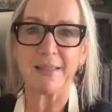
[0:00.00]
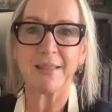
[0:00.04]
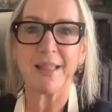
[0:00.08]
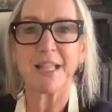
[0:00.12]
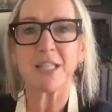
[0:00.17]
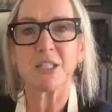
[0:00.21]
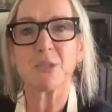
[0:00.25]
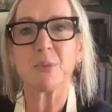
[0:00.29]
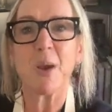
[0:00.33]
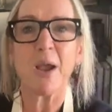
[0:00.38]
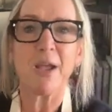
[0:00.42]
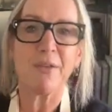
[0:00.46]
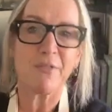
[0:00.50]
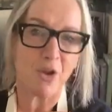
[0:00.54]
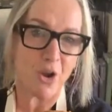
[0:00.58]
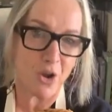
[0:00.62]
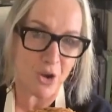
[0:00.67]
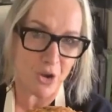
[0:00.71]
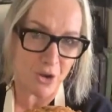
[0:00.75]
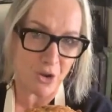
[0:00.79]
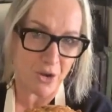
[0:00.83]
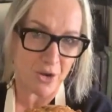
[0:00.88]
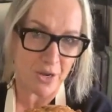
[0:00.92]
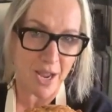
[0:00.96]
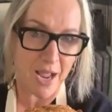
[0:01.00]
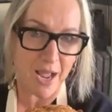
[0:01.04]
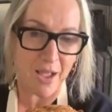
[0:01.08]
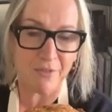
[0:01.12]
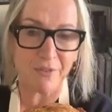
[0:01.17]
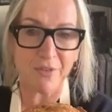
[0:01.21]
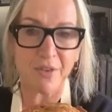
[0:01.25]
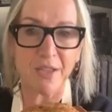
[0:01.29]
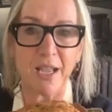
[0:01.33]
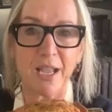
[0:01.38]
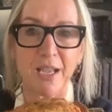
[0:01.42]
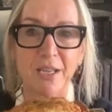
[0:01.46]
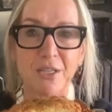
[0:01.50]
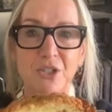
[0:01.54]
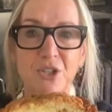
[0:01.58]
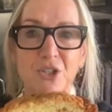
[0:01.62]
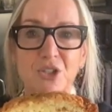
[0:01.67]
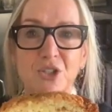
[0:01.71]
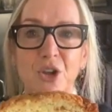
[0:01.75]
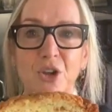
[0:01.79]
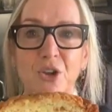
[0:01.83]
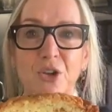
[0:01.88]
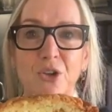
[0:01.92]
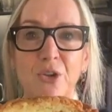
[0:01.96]
and that's why I've only got half a cake to
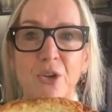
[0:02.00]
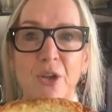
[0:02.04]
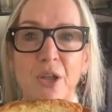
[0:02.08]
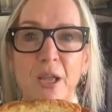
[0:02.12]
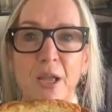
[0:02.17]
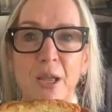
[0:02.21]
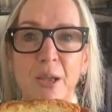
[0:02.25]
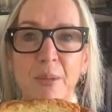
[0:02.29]
show you.